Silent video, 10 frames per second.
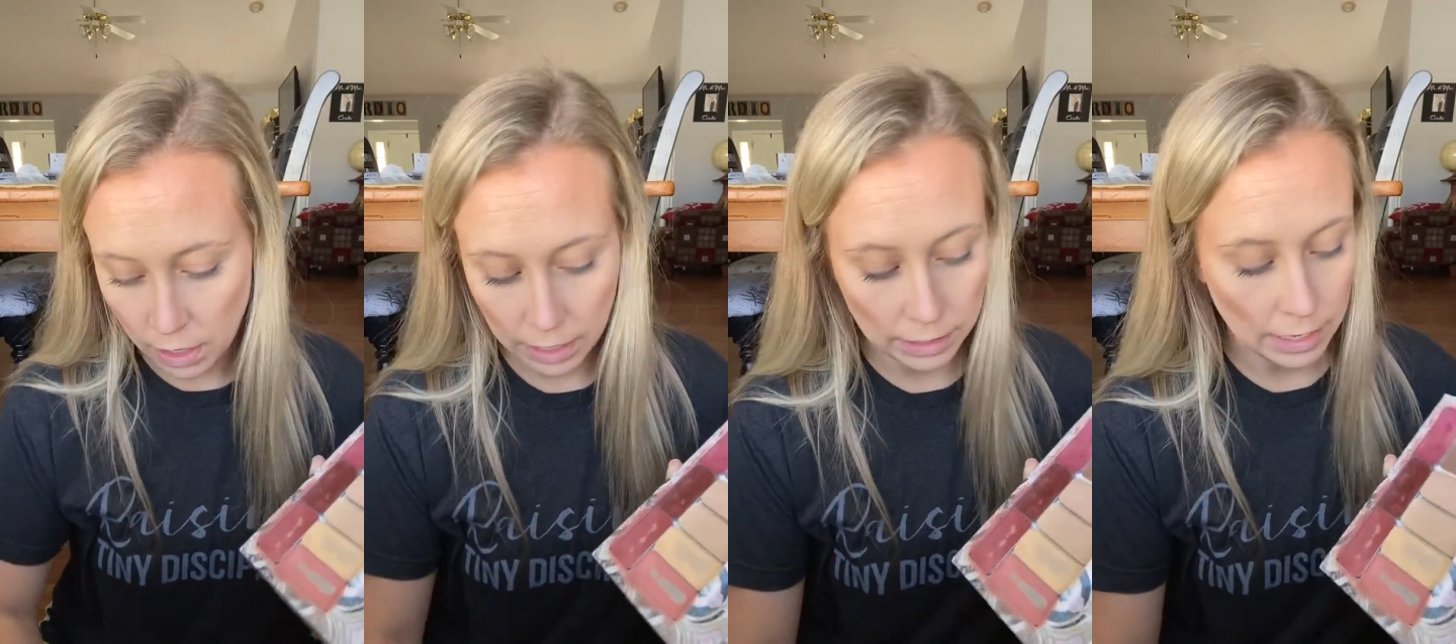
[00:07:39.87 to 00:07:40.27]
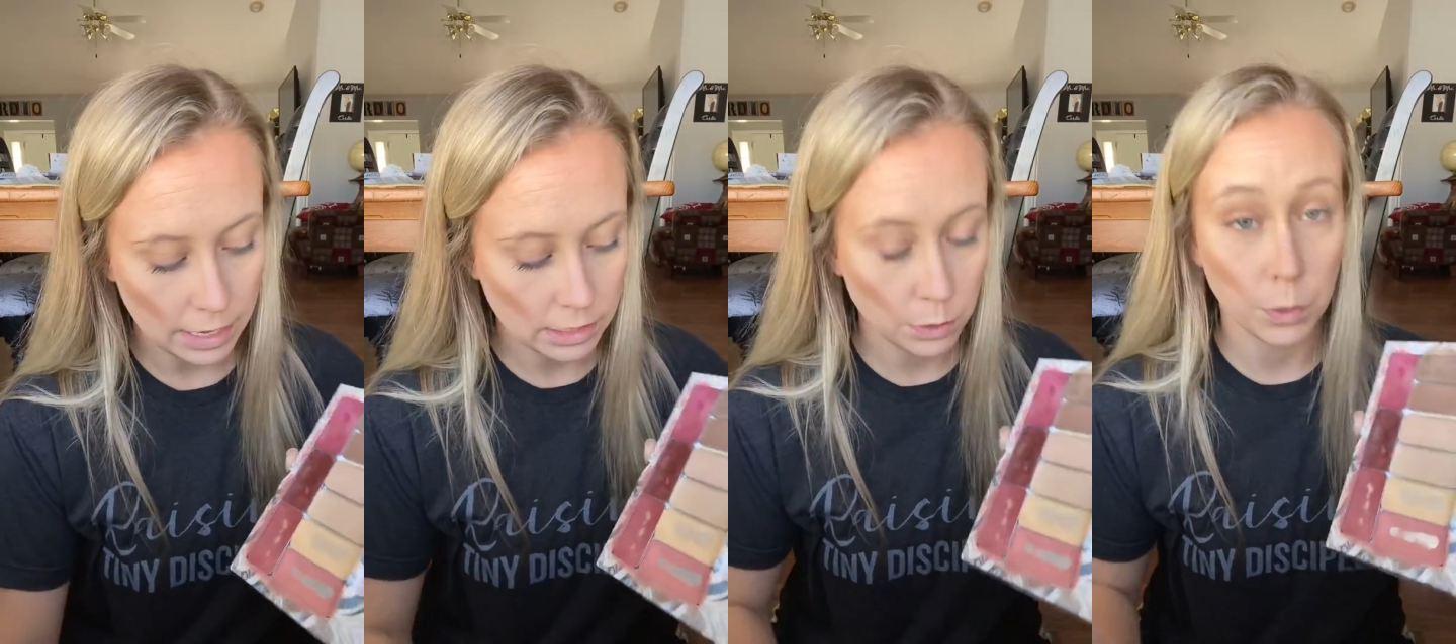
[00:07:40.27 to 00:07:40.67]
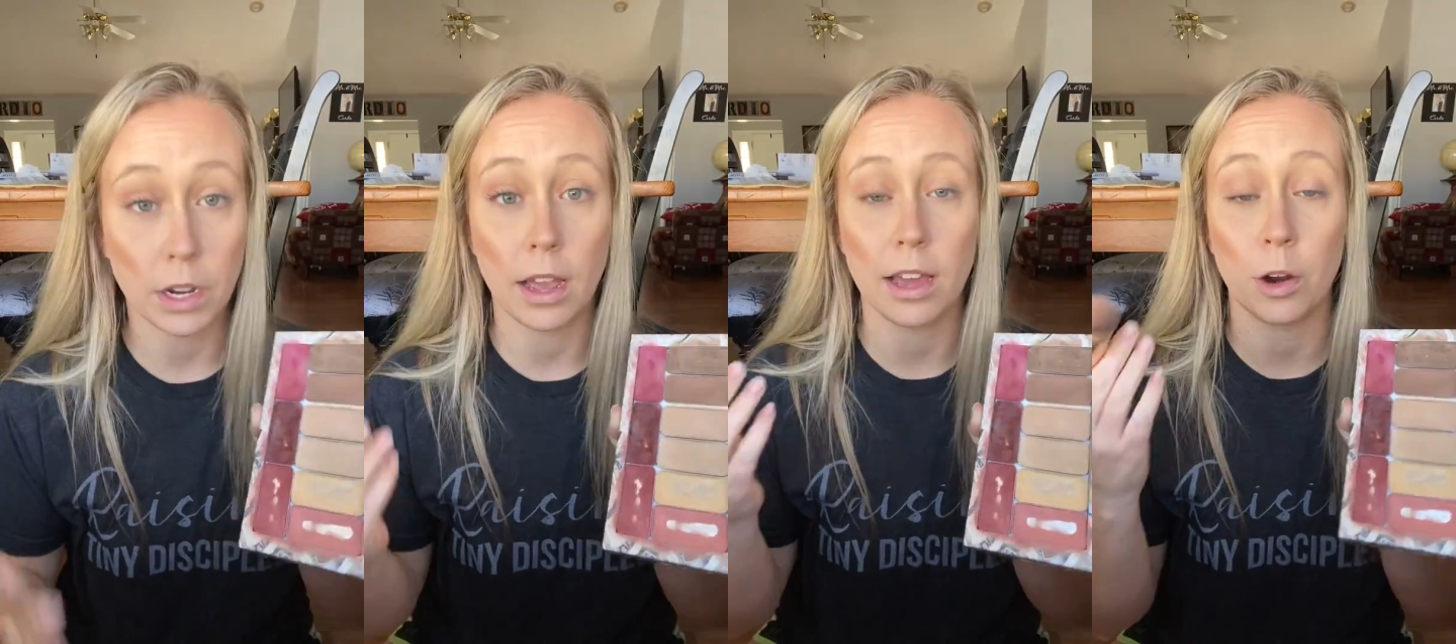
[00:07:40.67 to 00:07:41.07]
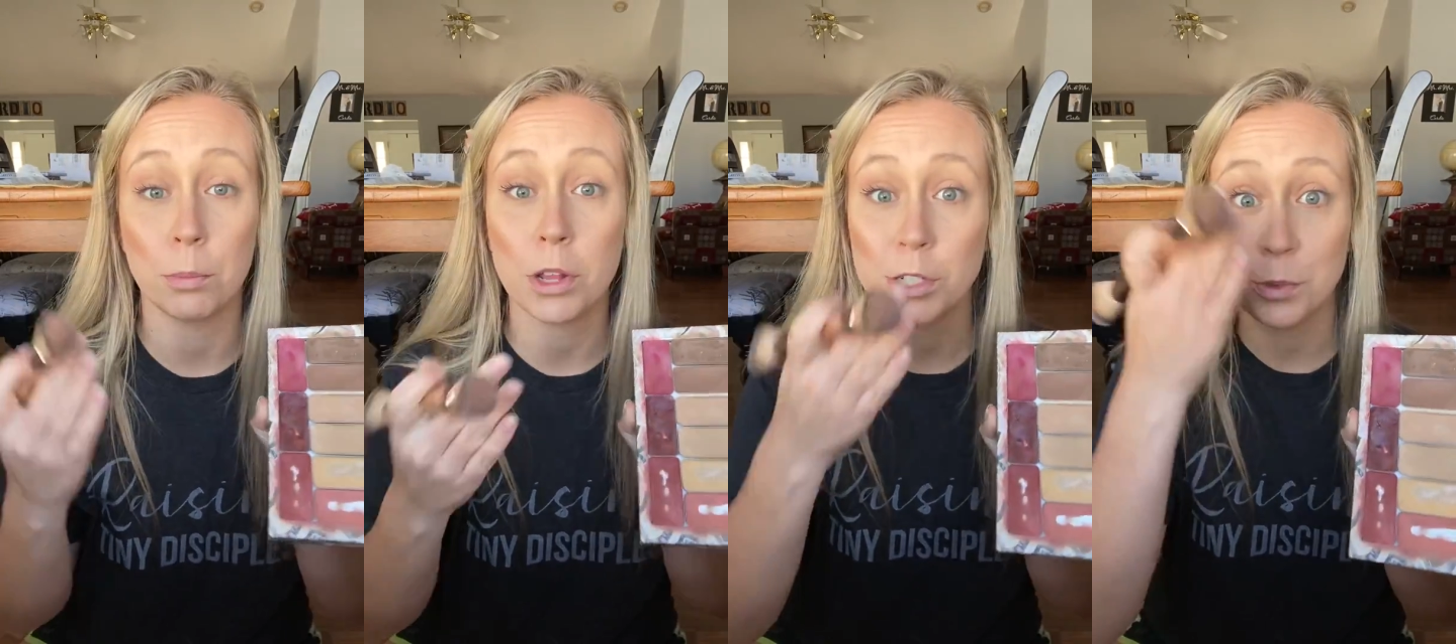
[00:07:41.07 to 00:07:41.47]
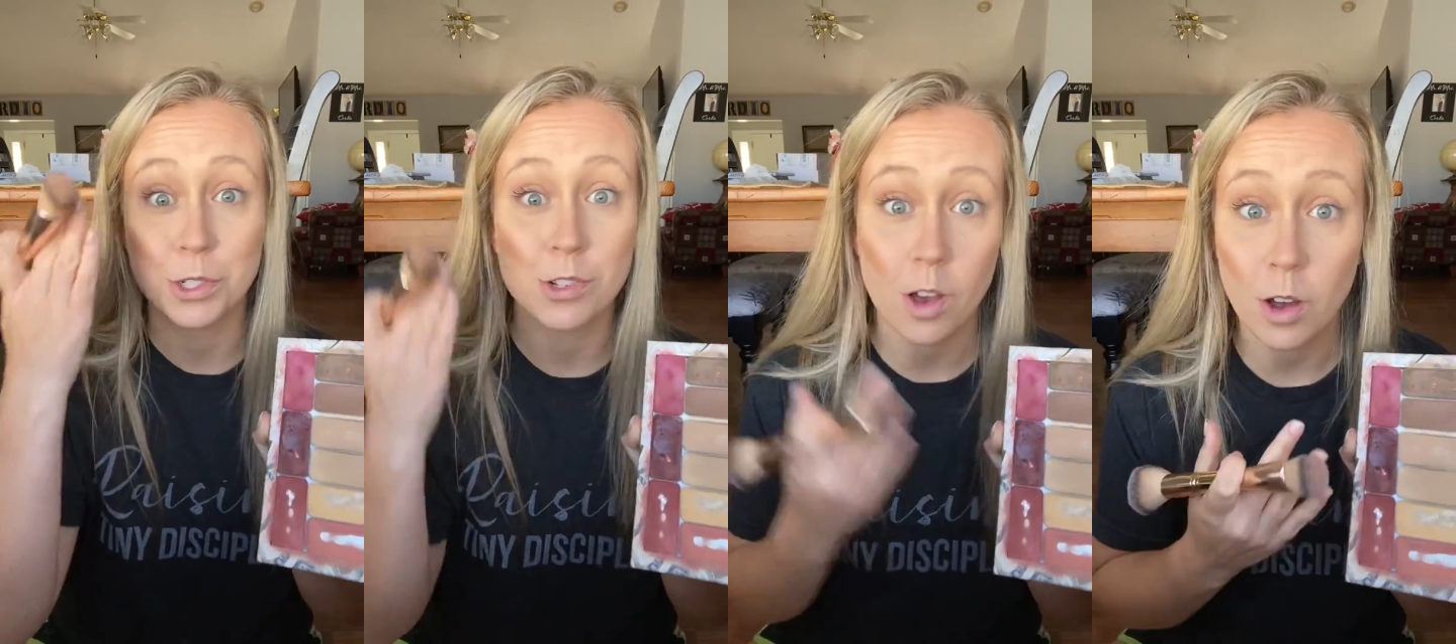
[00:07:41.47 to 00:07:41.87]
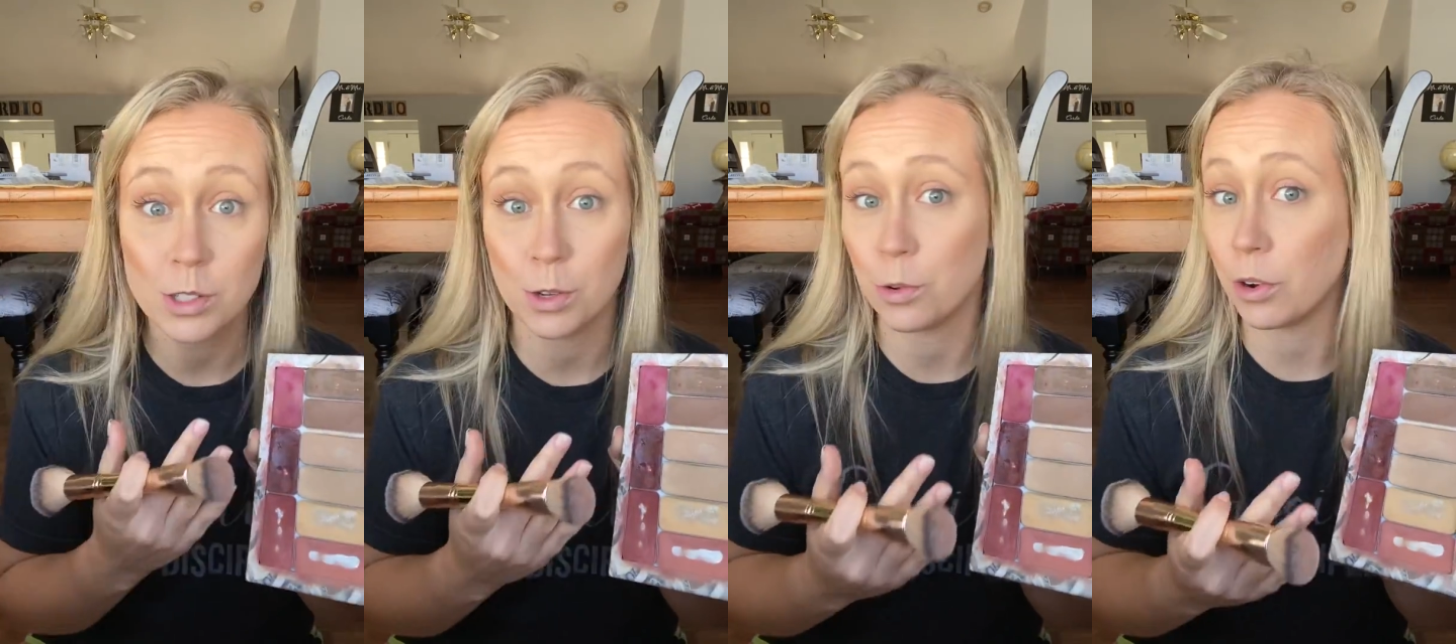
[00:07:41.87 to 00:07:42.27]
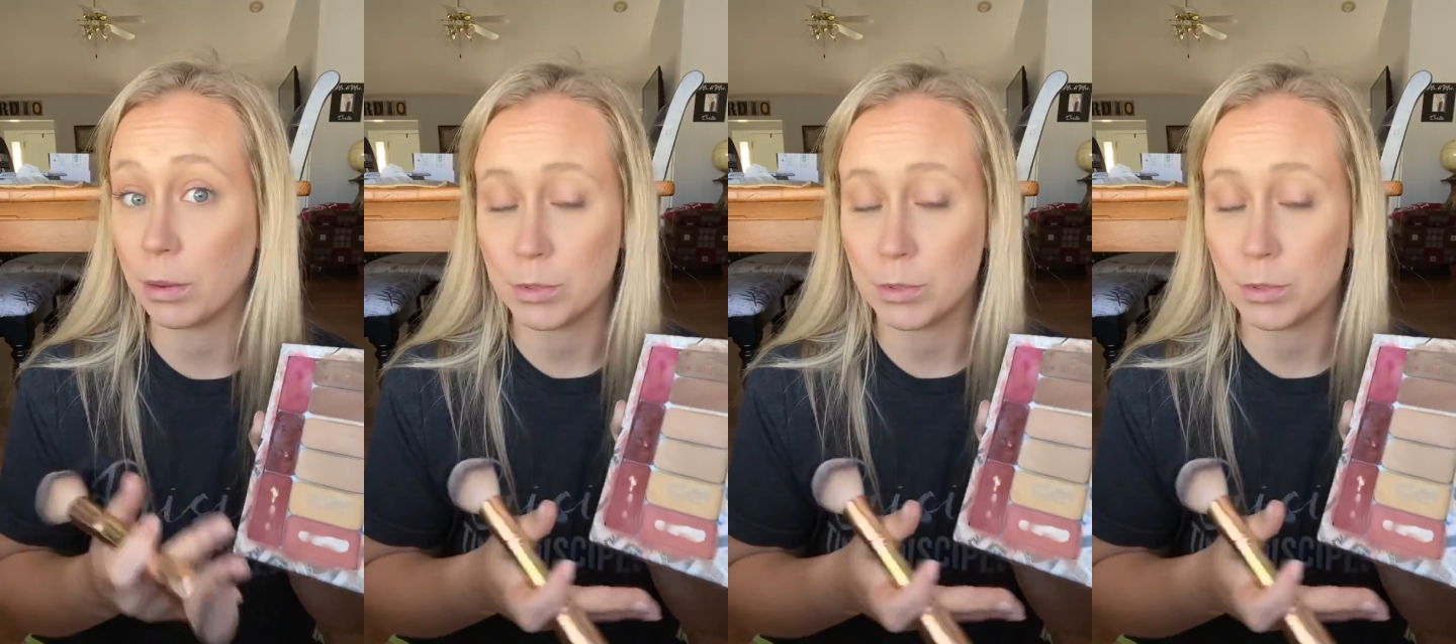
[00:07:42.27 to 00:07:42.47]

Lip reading: And lastly, we're gonna add our blush, which is also cream.